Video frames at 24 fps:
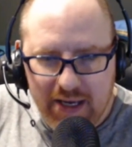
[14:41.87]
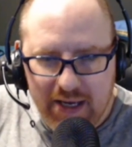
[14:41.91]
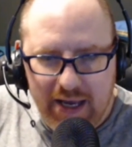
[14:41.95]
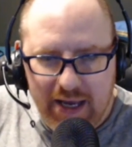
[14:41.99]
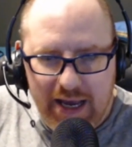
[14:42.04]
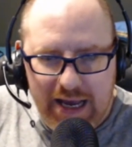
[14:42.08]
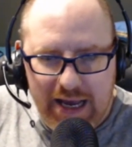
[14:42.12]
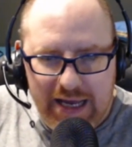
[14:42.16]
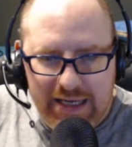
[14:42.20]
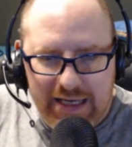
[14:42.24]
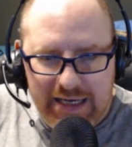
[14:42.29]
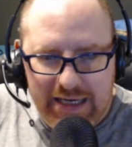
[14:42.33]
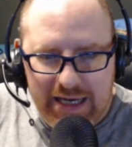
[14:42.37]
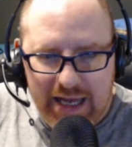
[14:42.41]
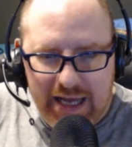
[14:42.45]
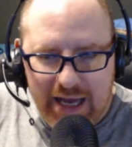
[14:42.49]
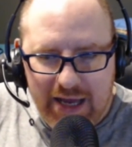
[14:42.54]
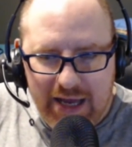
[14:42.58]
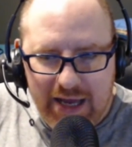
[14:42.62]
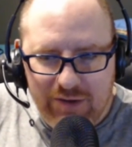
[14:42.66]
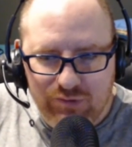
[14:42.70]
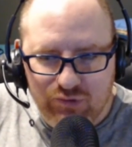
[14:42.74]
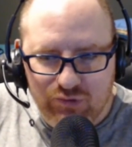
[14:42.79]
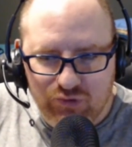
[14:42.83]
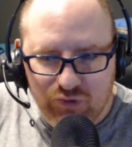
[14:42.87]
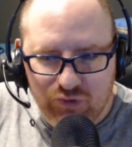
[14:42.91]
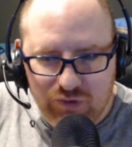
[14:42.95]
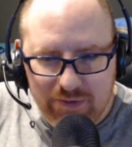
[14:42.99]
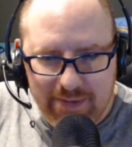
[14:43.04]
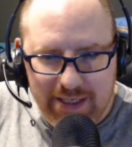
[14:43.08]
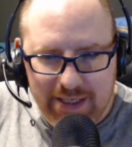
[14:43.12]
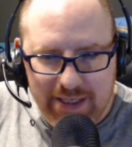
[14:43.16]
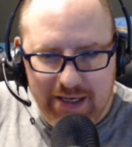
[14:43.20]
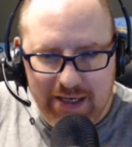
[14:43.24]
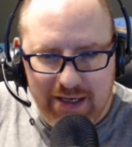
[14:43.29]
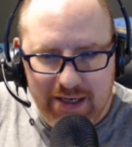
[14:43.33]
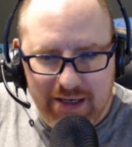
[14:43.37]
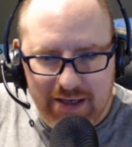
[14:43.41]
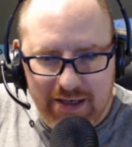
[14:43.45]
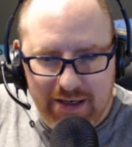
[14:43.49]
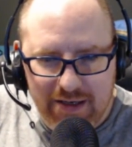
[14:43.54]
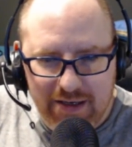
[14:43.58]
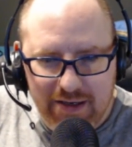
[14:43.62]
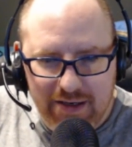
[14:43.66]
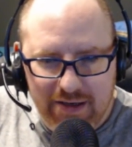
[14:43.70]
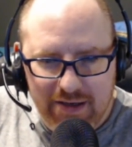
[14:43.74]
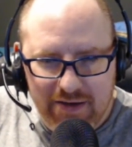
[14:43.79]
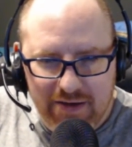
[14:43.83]
Oof. and it had room in it
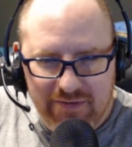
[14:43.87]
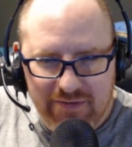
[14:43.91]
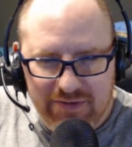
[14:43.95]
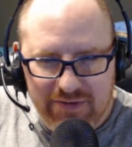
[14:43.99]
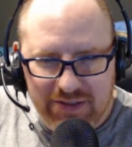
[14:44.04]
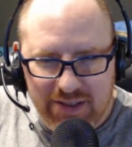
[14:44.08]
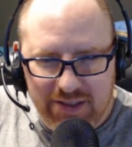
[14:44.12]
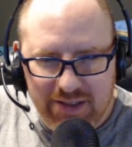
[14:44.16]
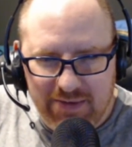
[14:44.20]
for